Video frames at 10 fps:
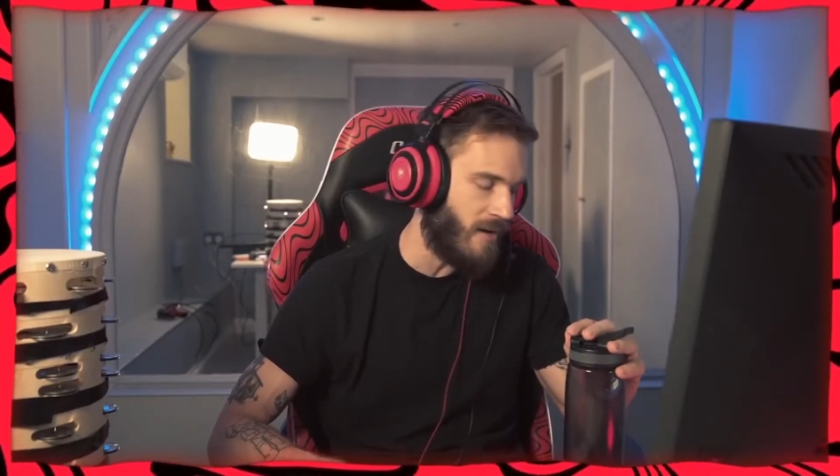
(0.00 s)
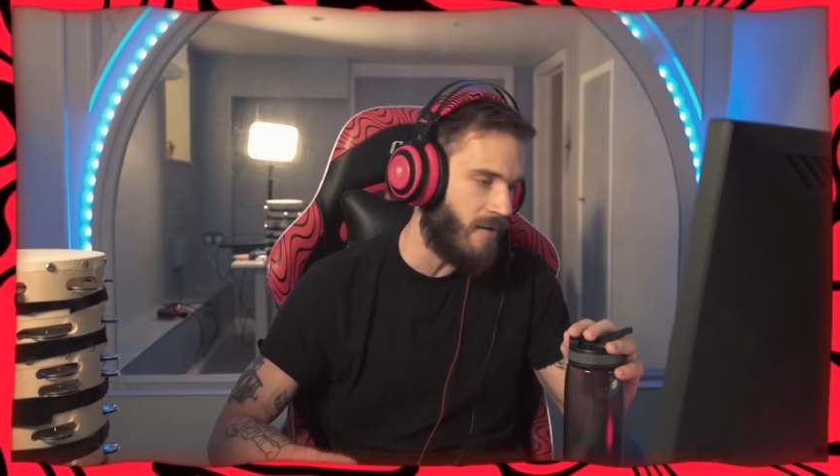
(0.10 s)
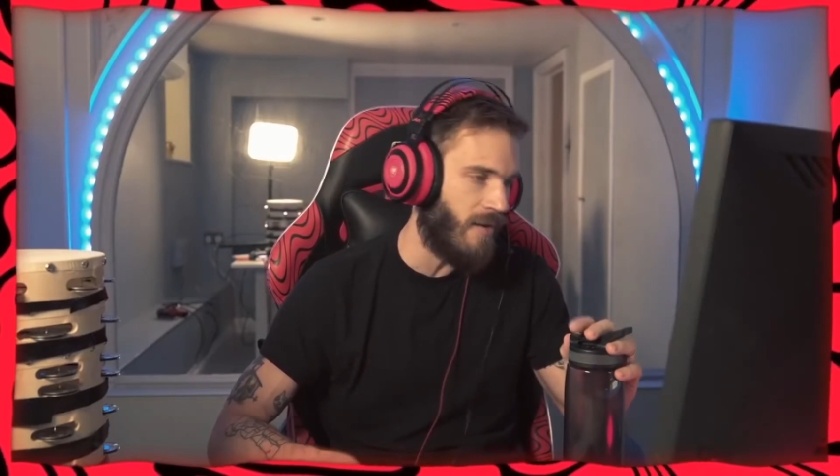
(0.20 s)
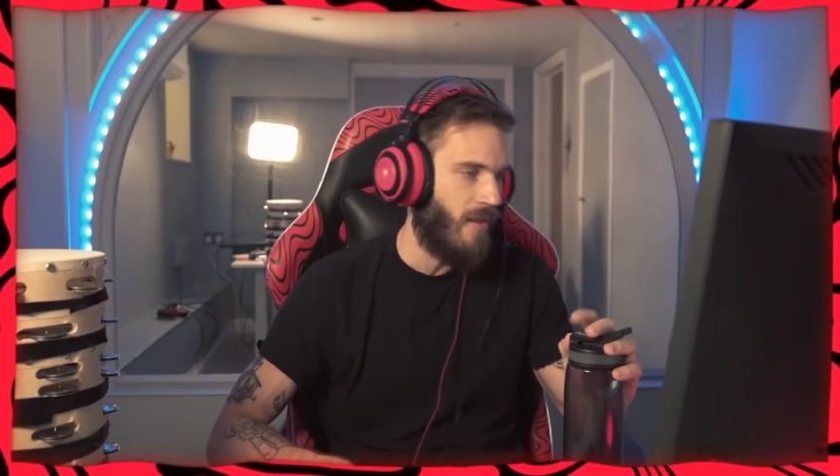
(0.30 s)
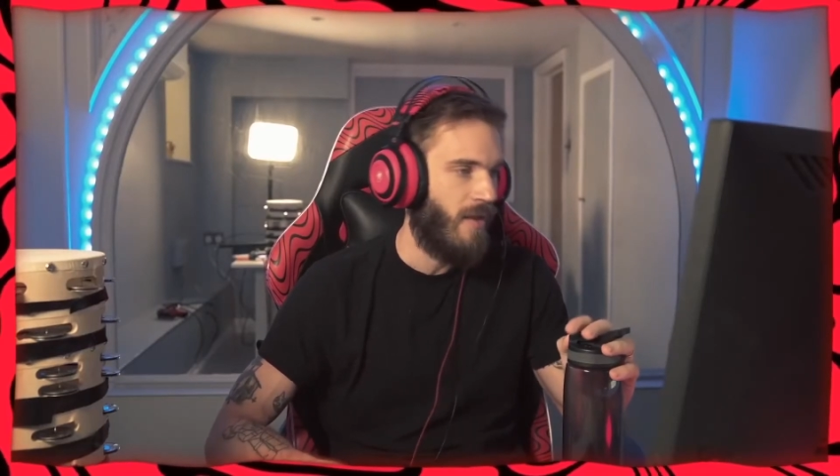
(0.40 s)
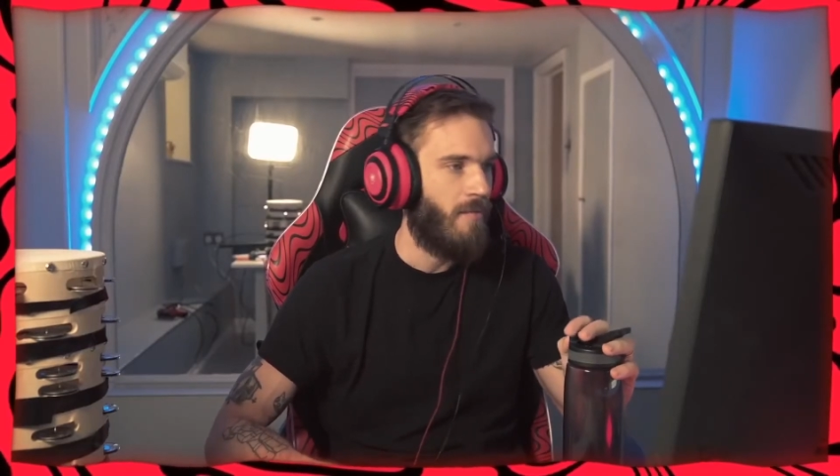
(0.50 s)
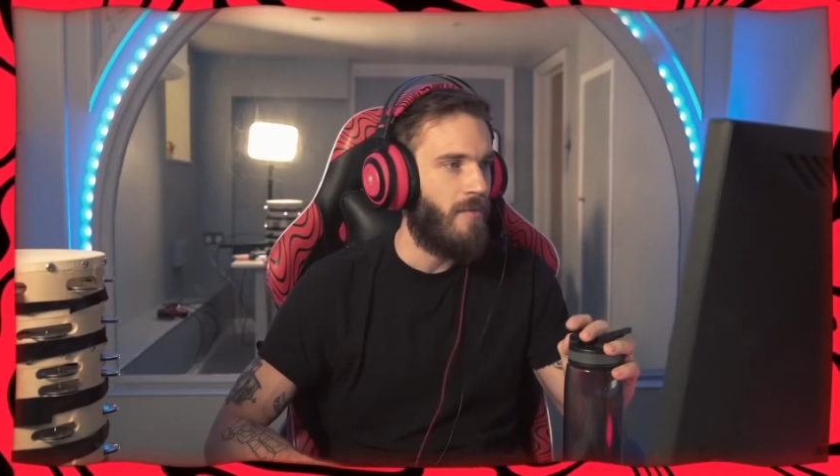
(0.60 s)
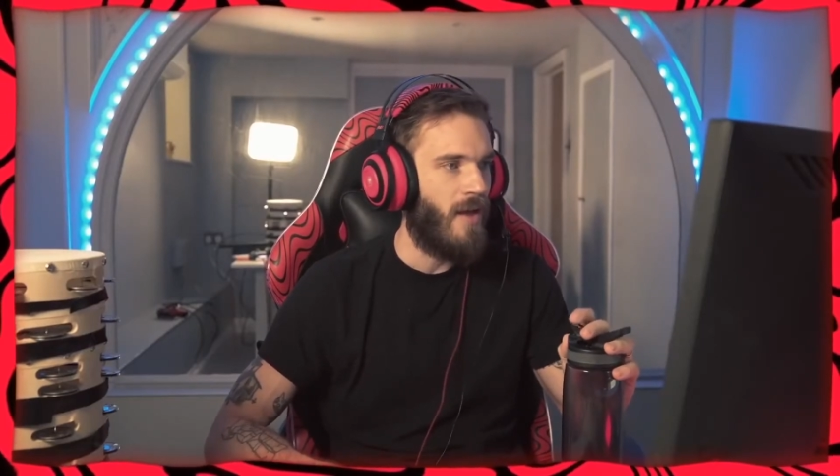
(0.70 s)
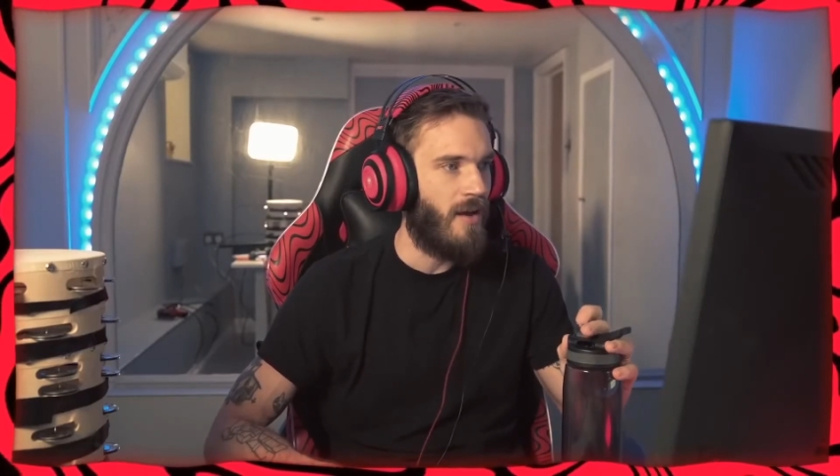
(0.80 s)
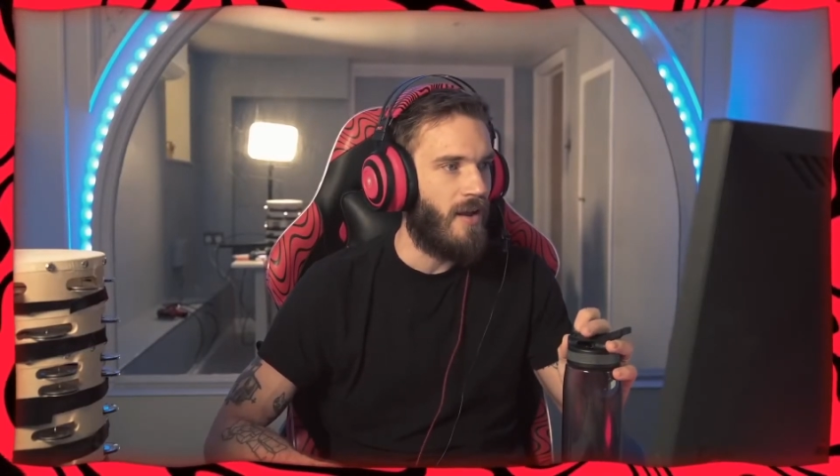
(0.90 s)
And
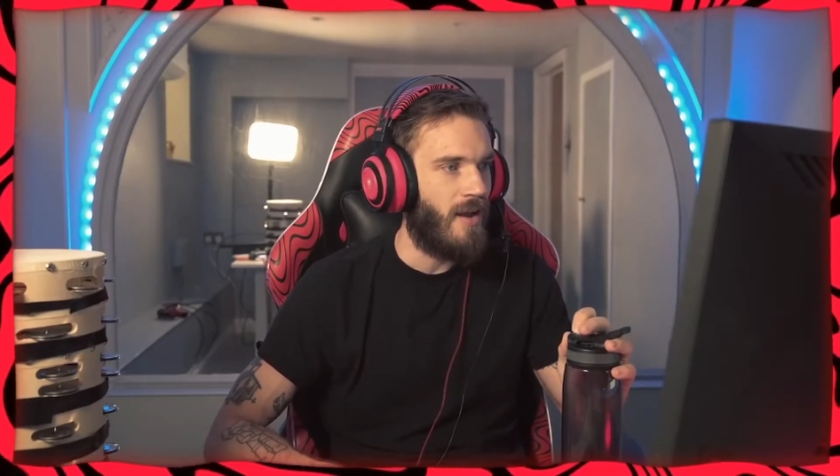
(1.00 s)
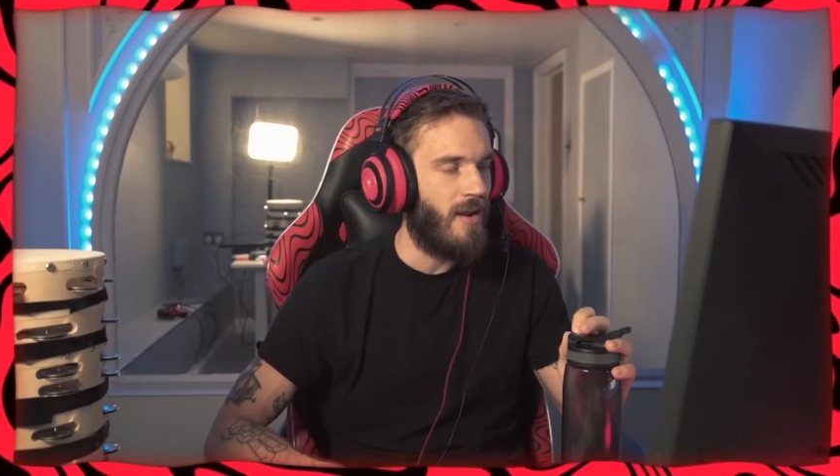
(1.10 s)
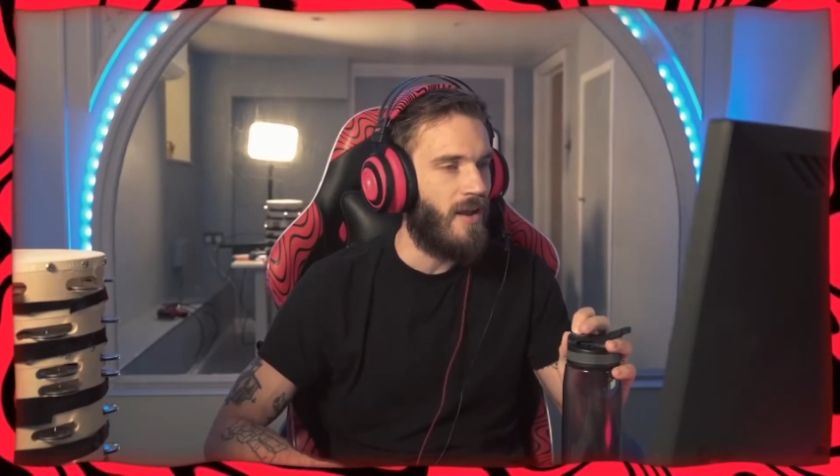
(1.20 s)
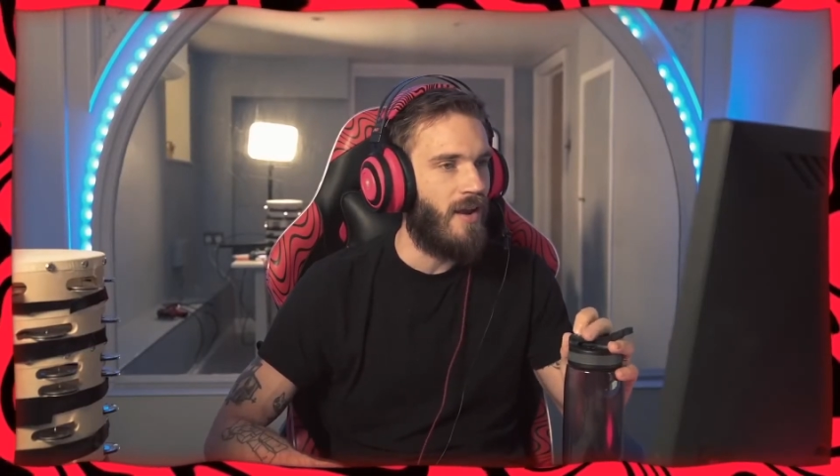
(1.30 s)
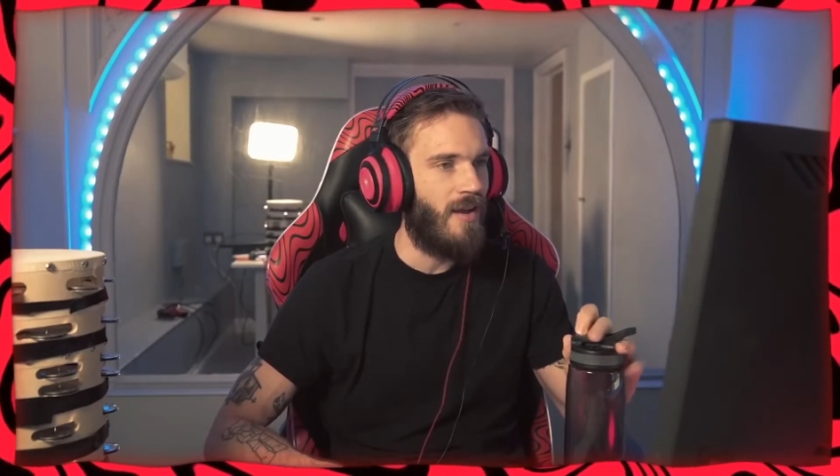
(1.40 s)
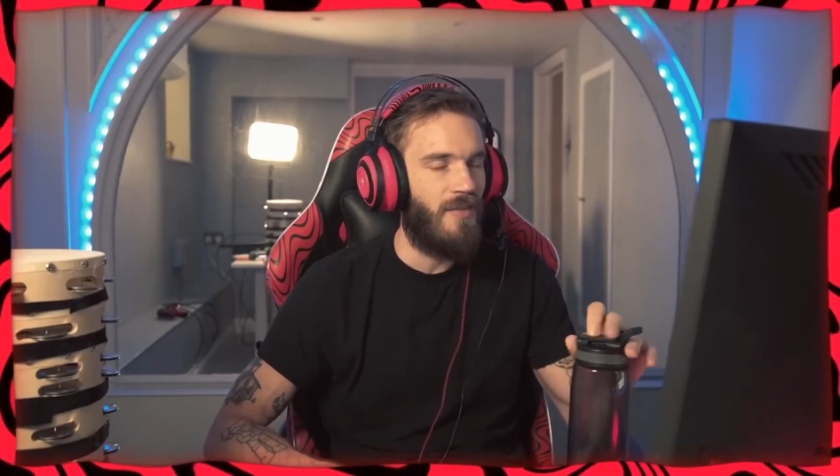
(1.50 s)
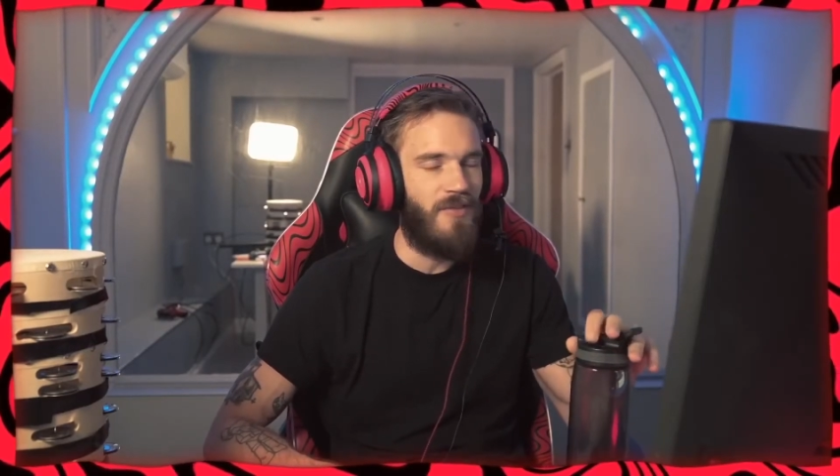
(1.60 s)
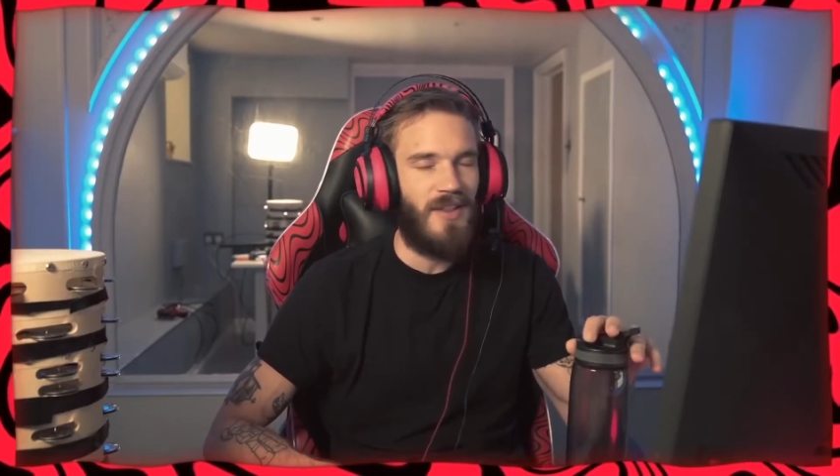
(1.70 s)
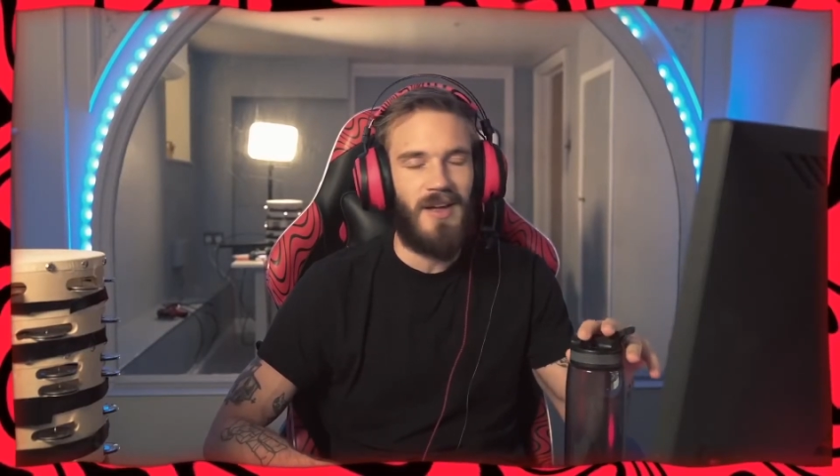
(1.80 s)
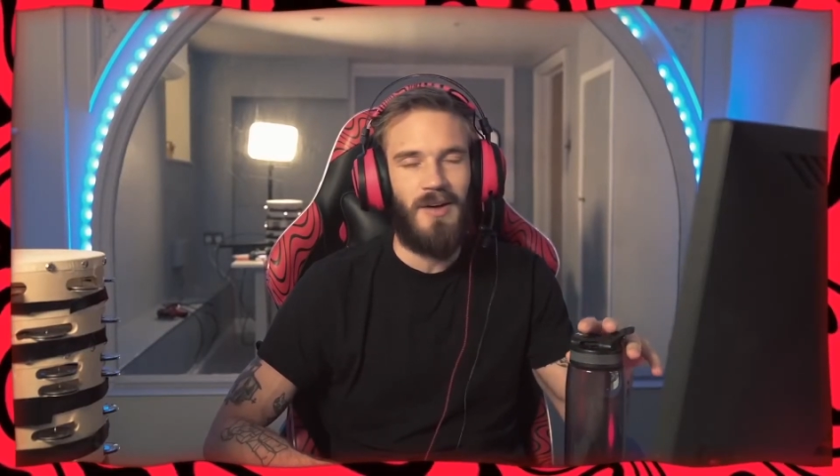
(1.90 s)
yada, yada, yada. I feel
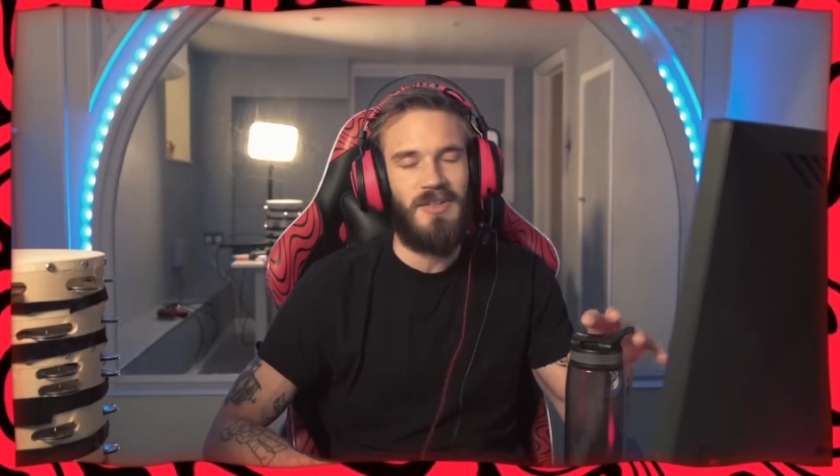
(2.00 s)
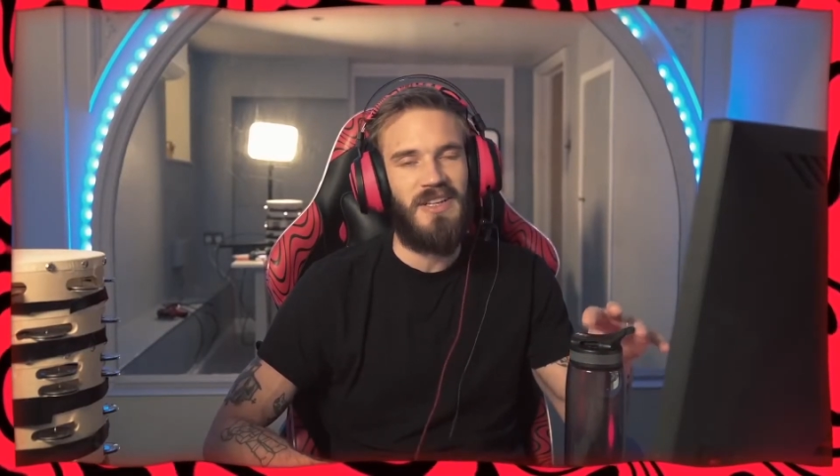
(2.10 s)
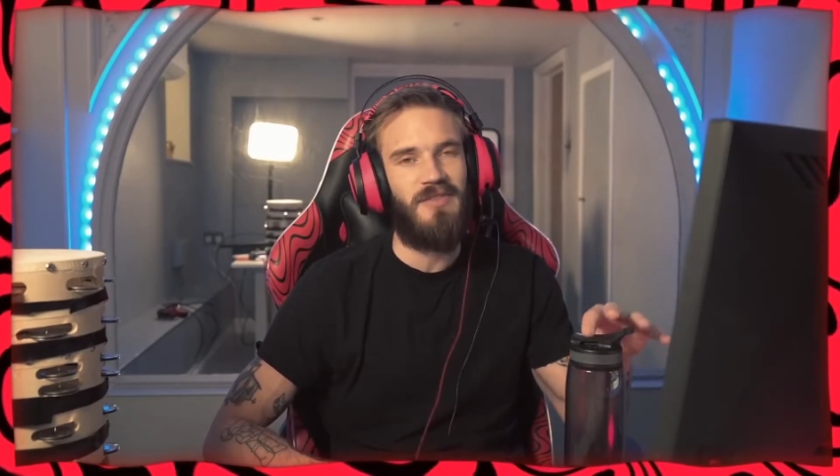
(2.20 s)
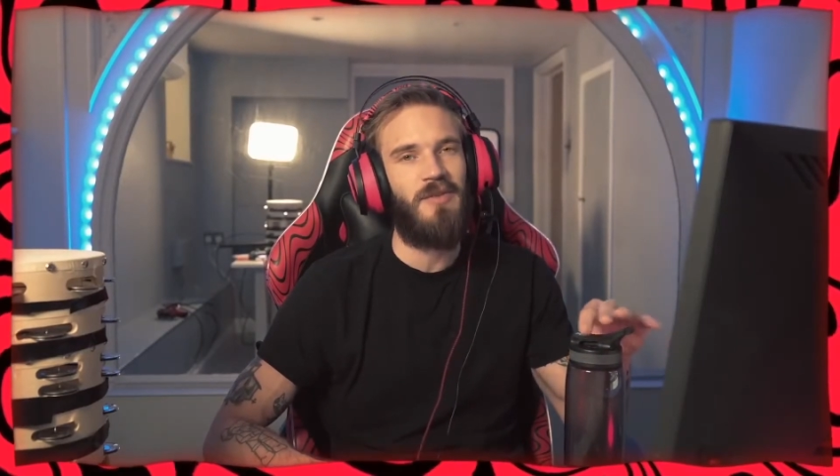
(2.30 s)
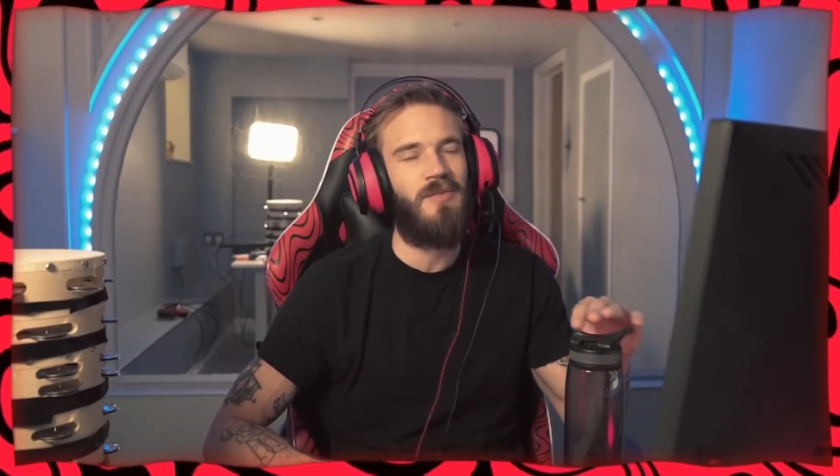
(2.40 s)
like I always have to,